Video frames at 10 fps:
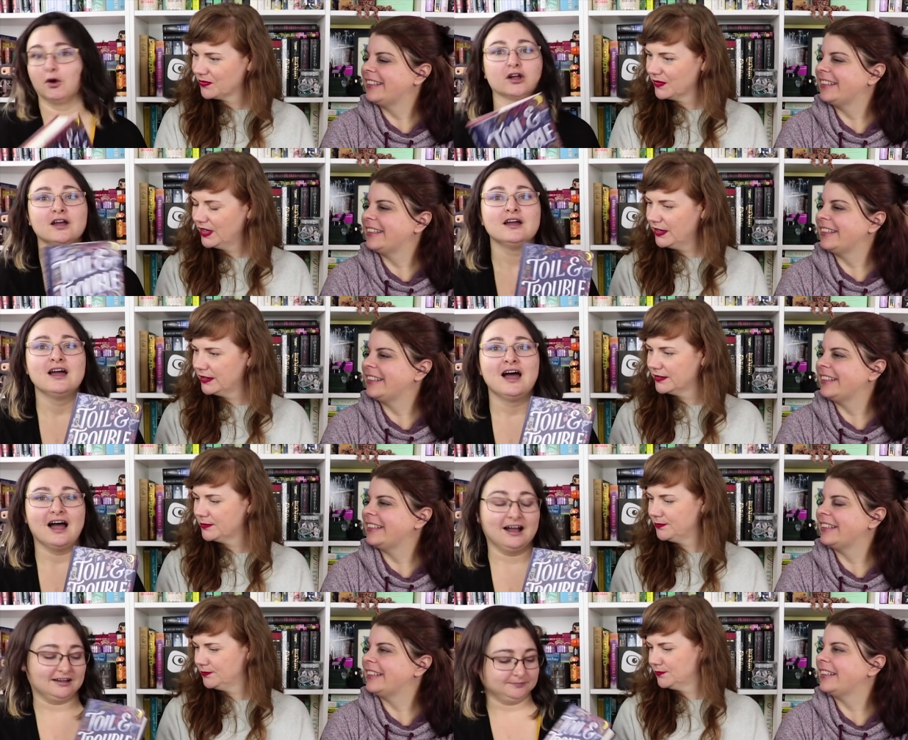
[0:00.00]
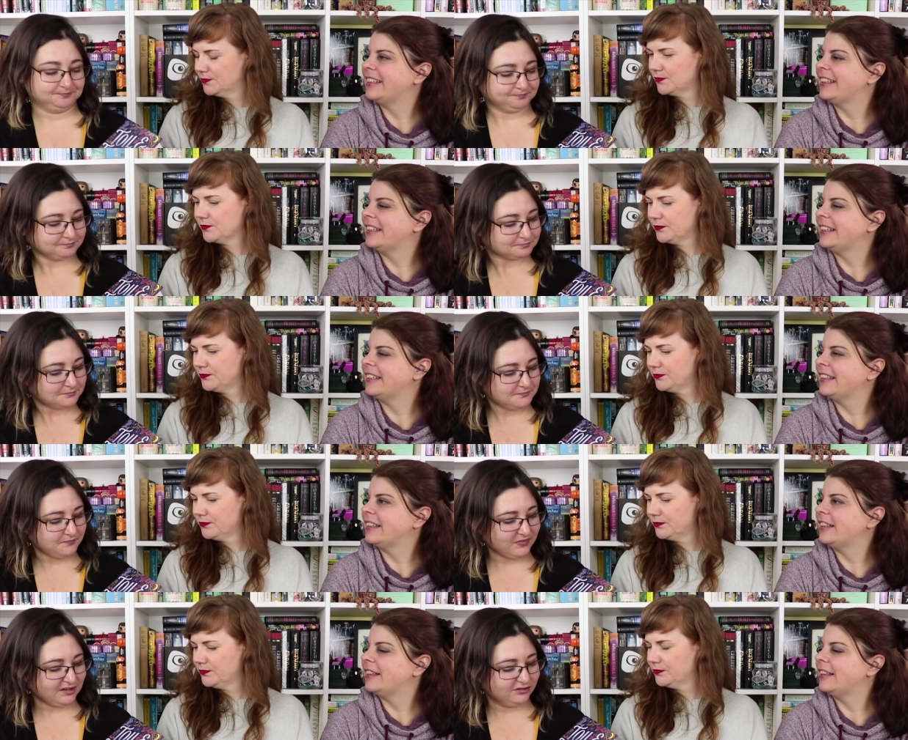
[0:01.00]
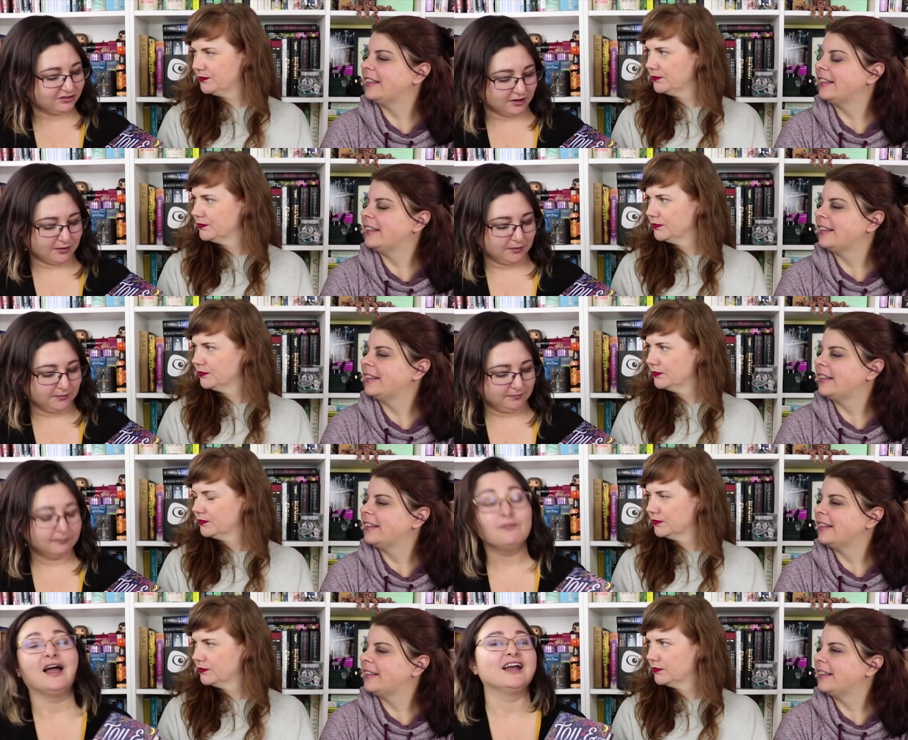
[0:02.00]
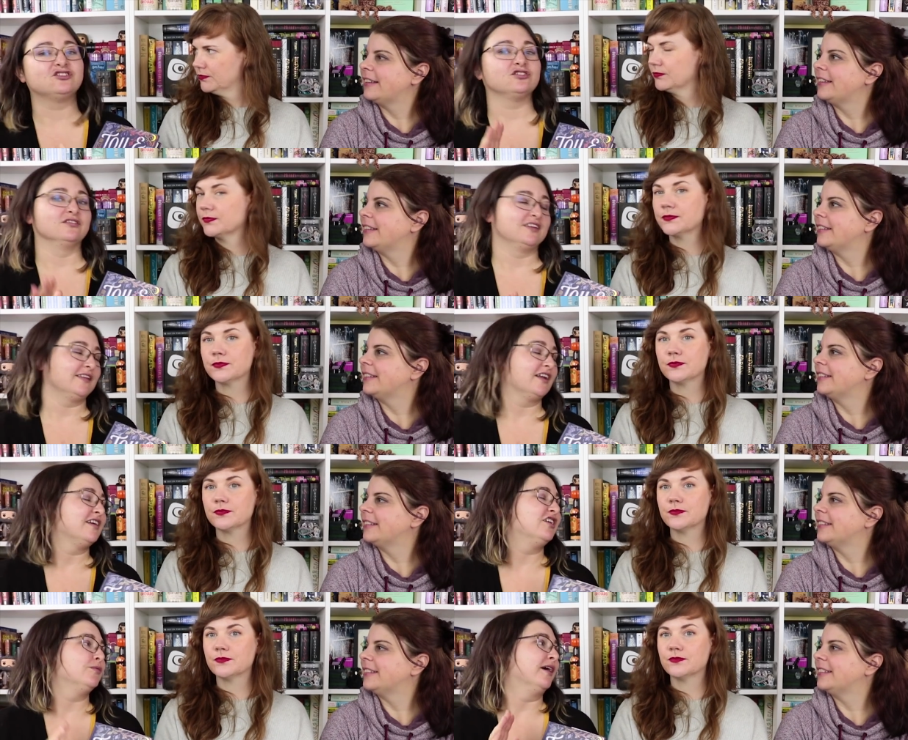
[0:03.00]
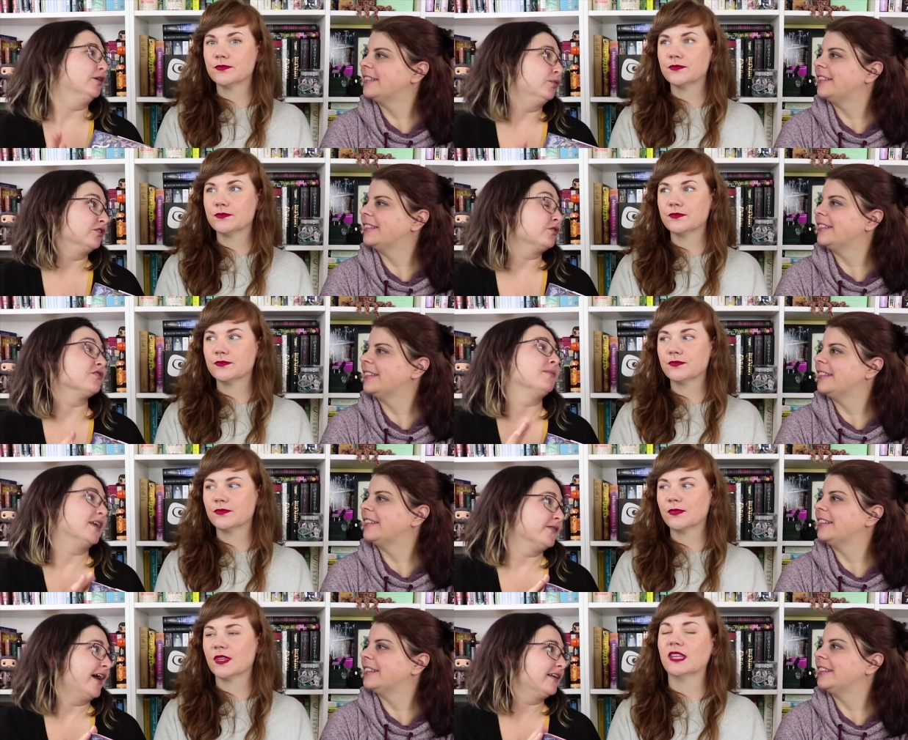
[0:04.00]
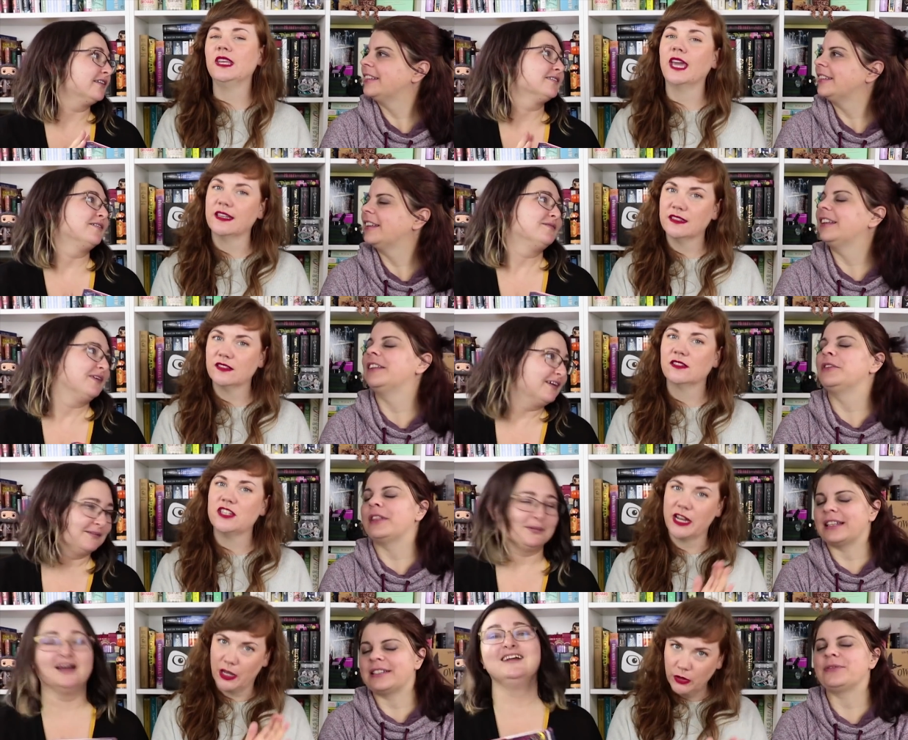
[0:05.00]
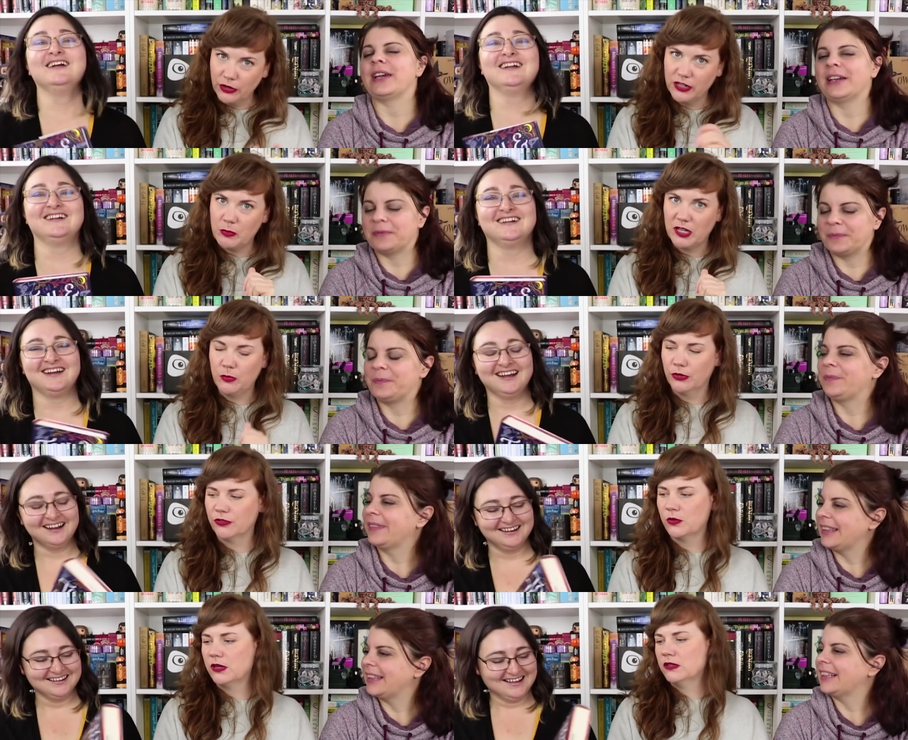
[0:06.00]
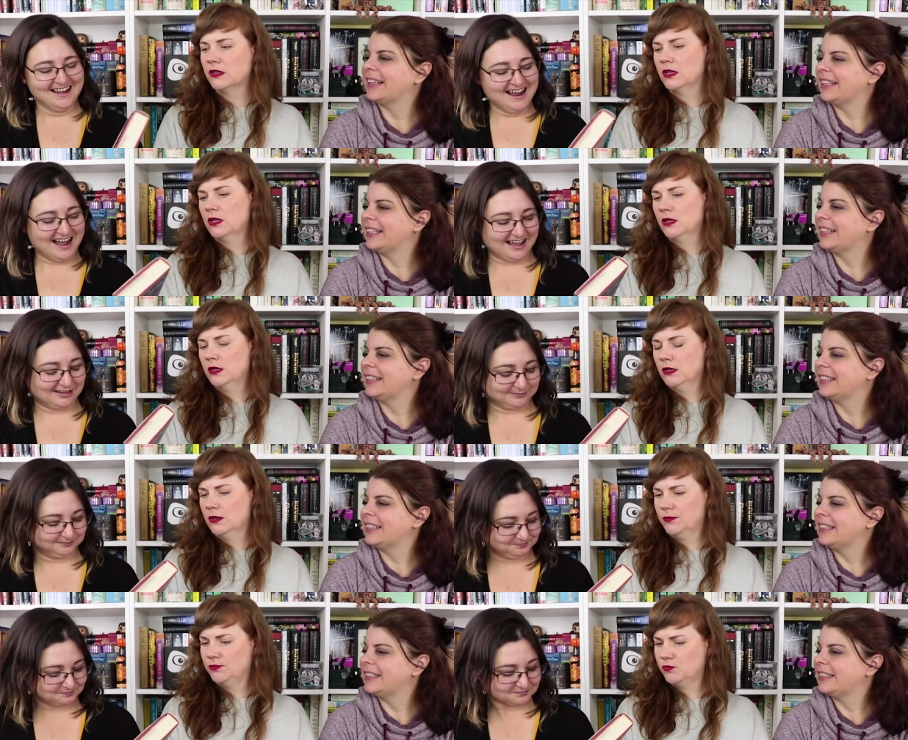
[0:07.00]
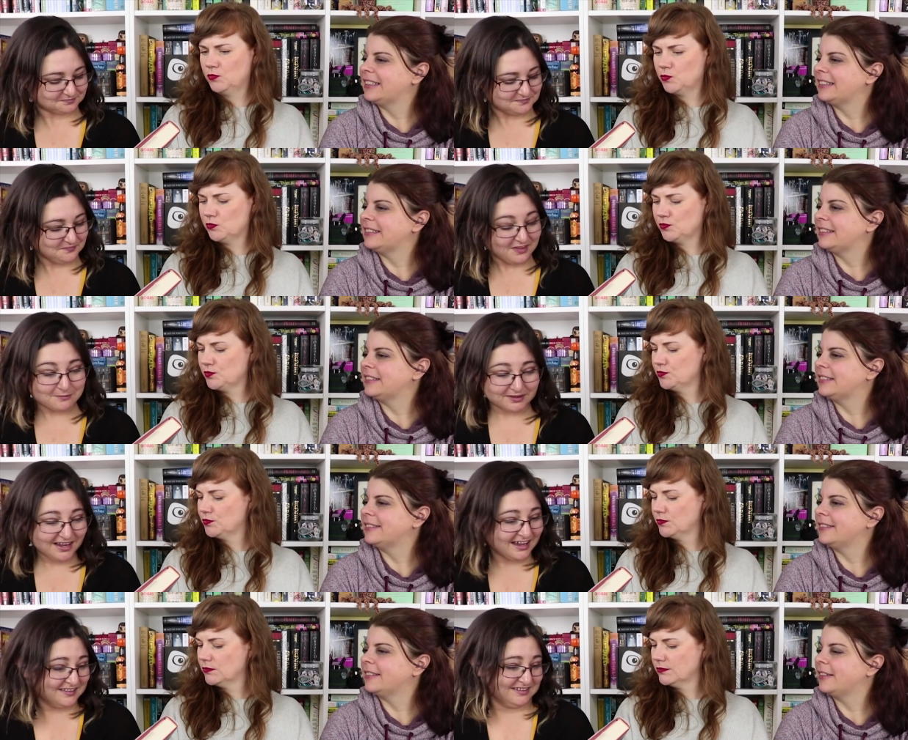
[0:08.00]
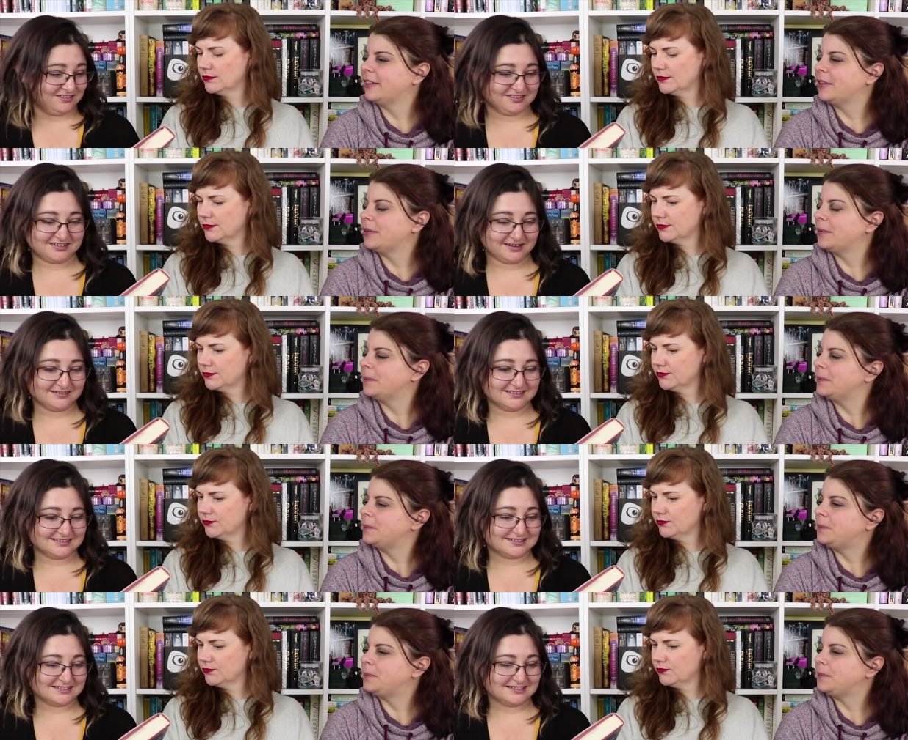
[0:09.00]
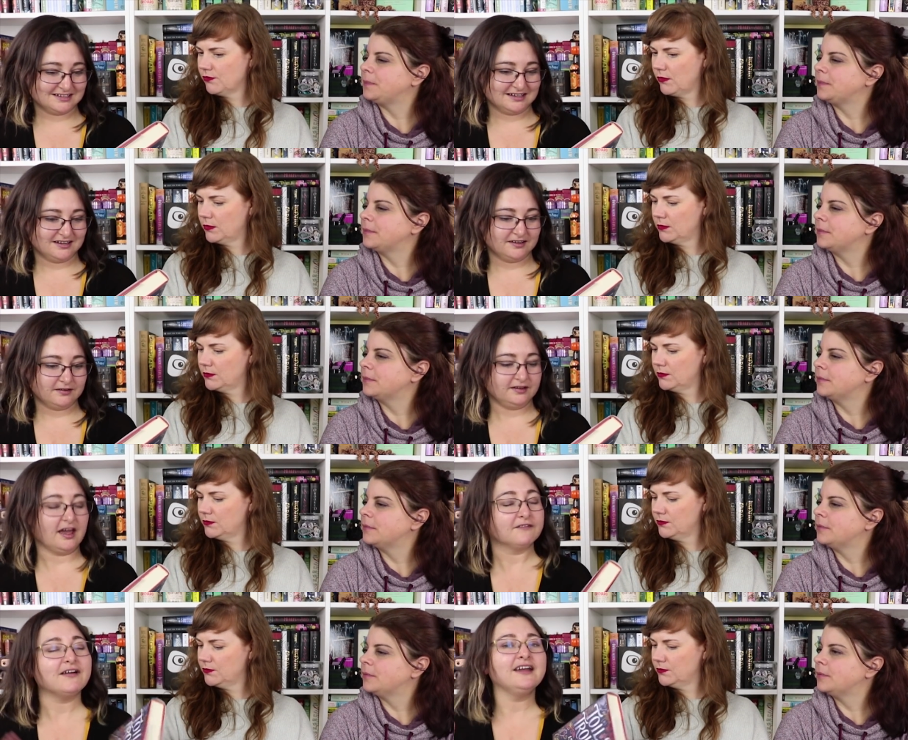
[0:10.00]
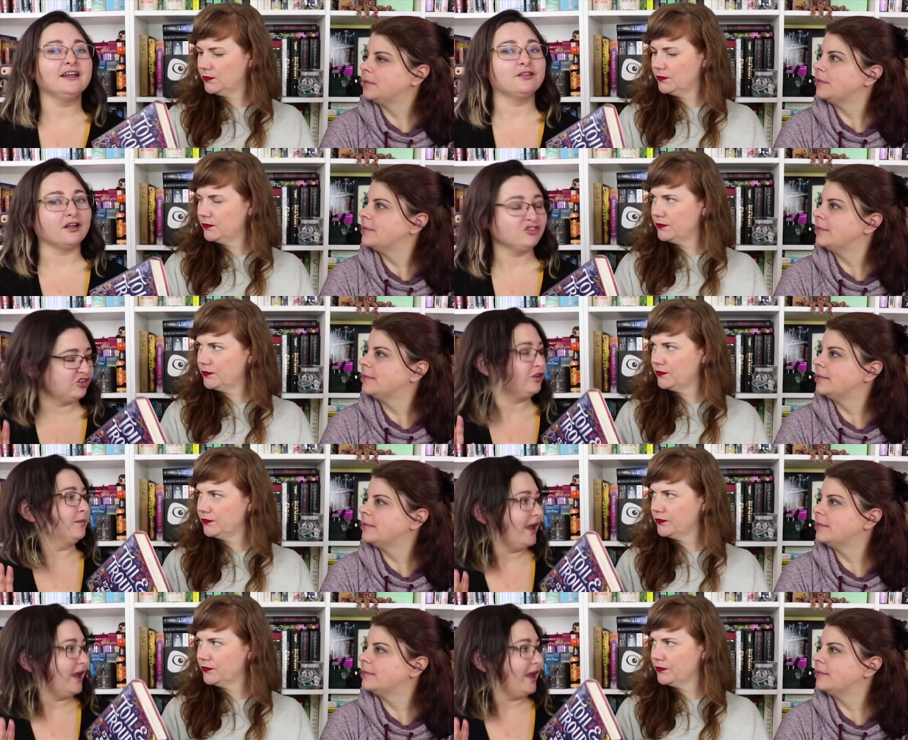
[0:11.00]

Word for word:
Speaker 1: book. Huh. Um, so I shouldn't say that. Independent bookstores might have had it. Yes, check
Speaker 2: out your independent bookstore.
Speaker 1: Um, but yeah, and this just sounds. I find anthologies can